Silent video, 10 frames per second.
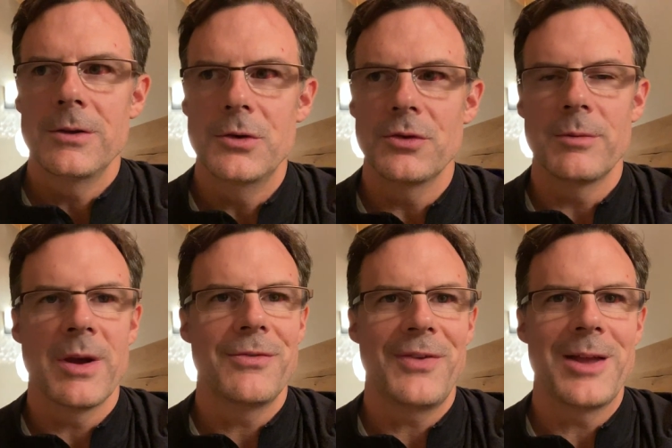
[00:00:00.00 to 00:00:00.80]
Usually
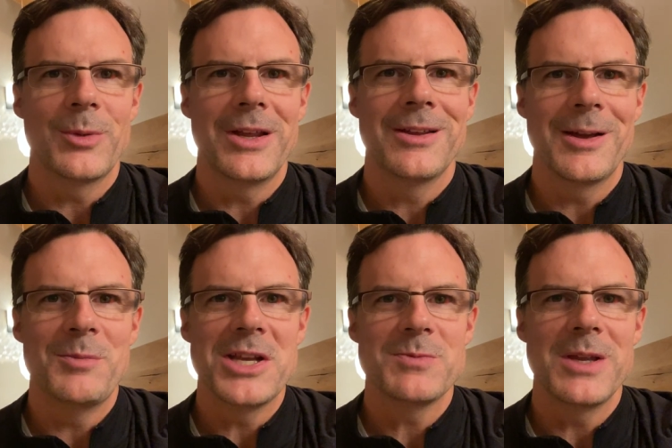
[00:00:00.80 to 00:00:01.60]
my family uh,
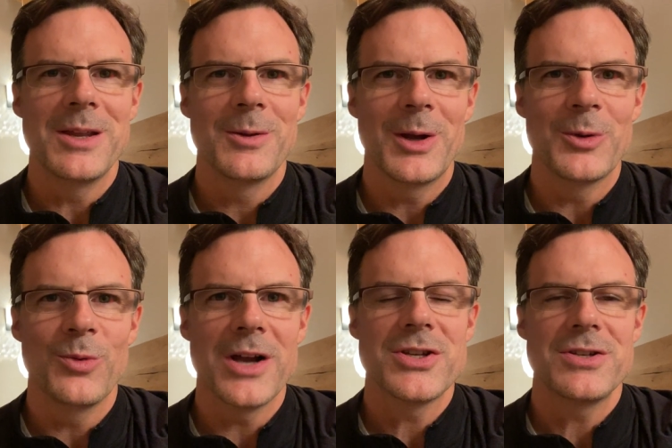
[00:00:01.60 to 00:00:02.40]
makes me uh,
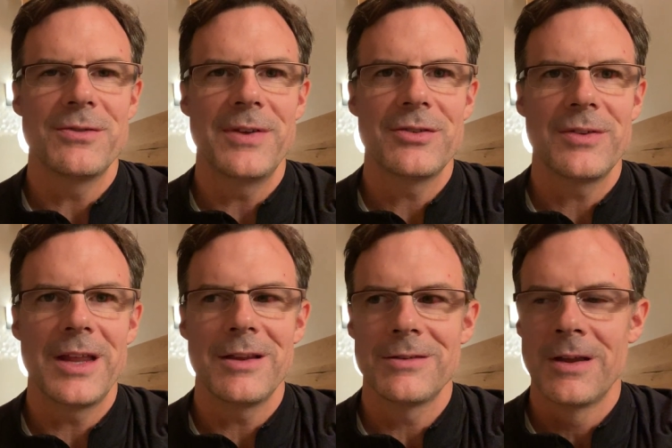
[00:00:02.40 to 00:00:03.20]
rush to fix
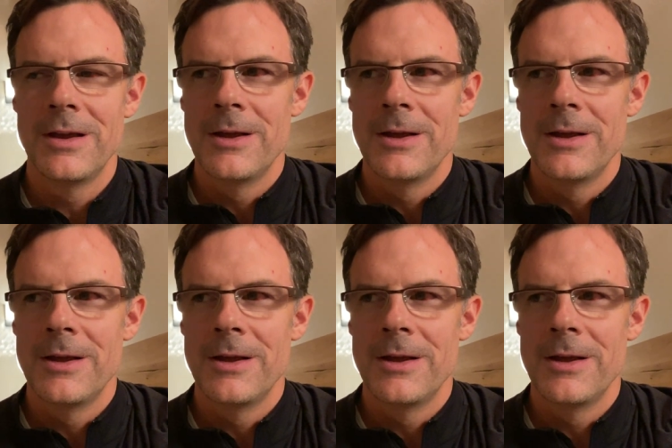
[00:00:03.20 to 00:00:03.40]
things.